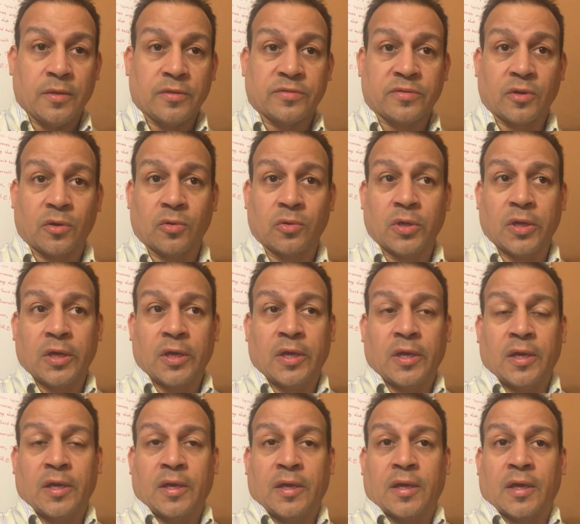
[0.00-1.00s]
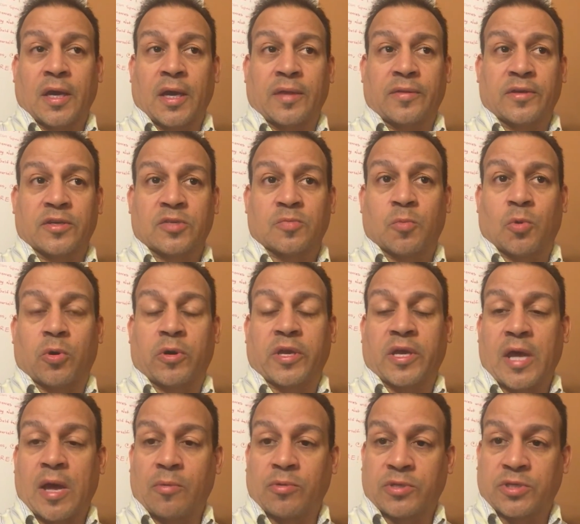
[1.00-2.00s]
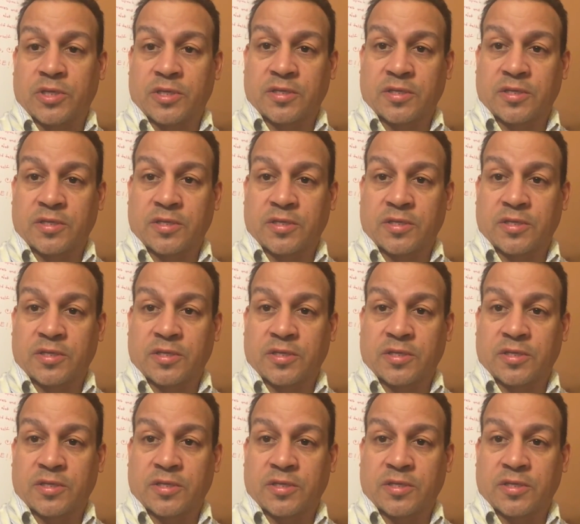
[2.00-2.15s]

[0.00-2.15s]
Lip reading: So this morning I was